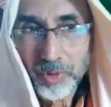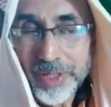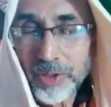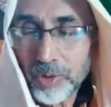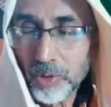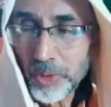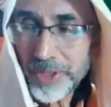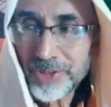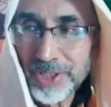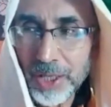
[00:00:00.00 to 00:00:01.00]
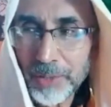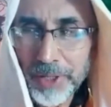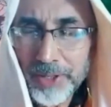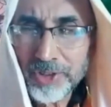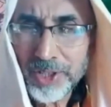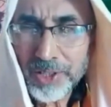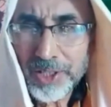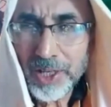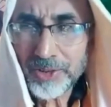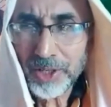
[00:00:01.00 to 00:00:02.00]
we see a very
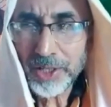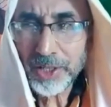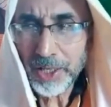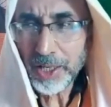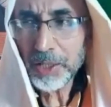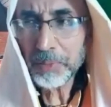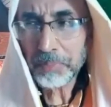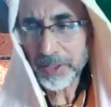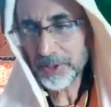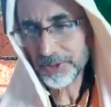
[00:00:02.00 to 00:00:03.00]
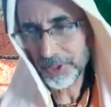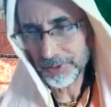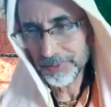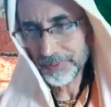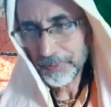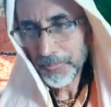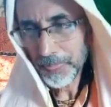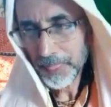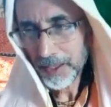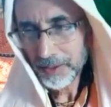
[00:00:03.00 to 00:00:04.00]
seriously ill person,
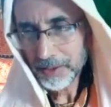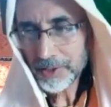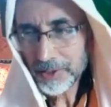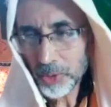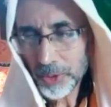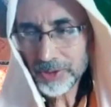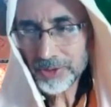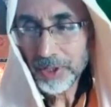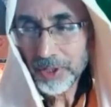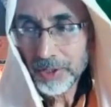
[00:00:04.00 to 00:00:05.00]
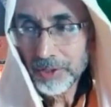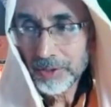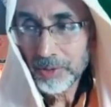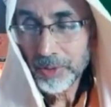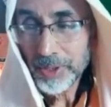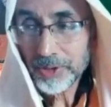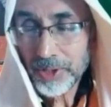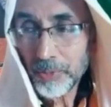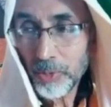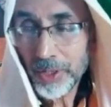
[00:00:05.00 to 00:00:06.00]
in other words, when
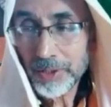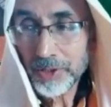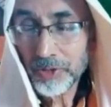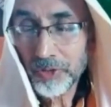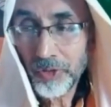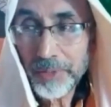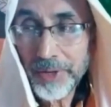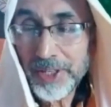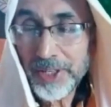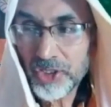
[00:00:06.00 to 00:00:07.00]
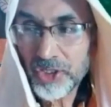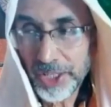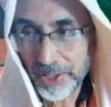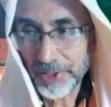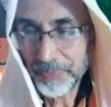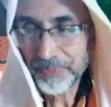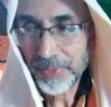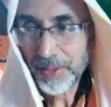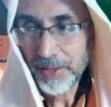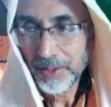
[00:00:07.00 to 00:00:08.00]
someone is very, very sick,
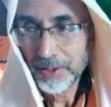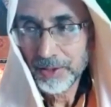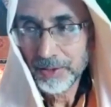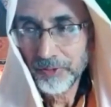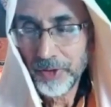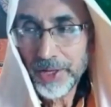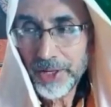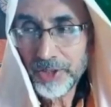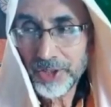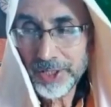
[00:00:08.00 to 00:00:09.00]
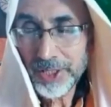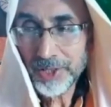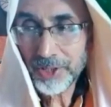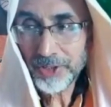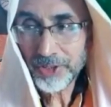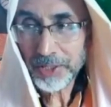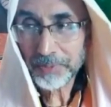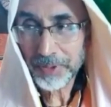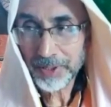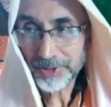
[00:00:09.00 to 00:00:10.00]
very seriously sick
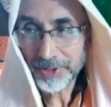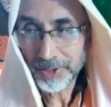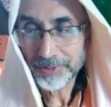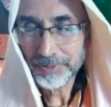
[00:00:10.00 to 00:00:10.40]
person,